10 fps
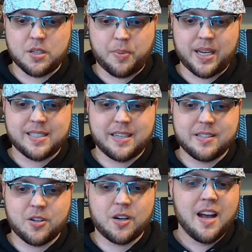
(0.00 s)
as a pick is
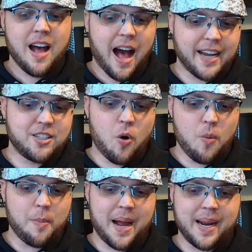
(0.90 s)
concerned. I
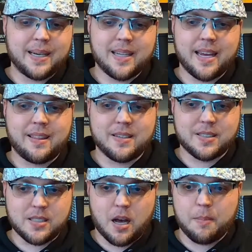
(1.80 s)
don't mind like the
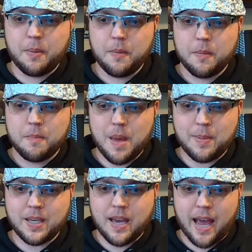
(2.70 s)
sub
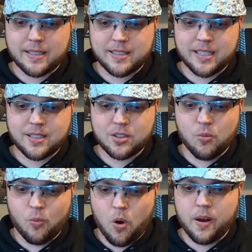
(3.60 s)
maybe at
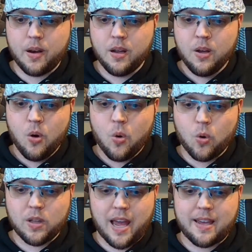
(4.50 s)
6-1.
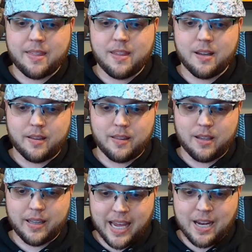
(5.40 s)
Or like the
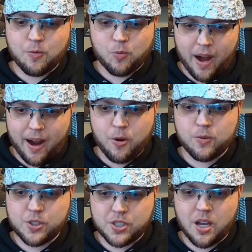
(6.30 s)
late
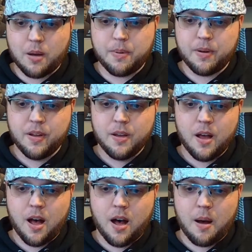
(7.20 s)
round sub
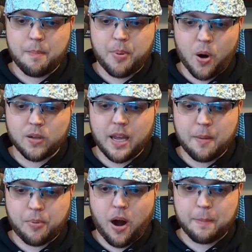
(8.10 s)
parlay
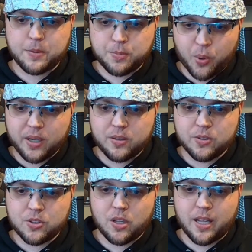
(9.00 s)
prop
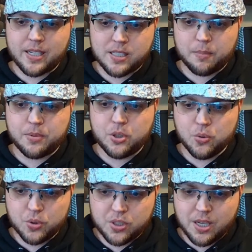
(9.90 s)
sprinkles. So like sub
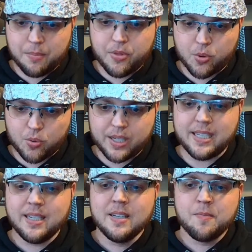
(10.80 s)
2, sub 3.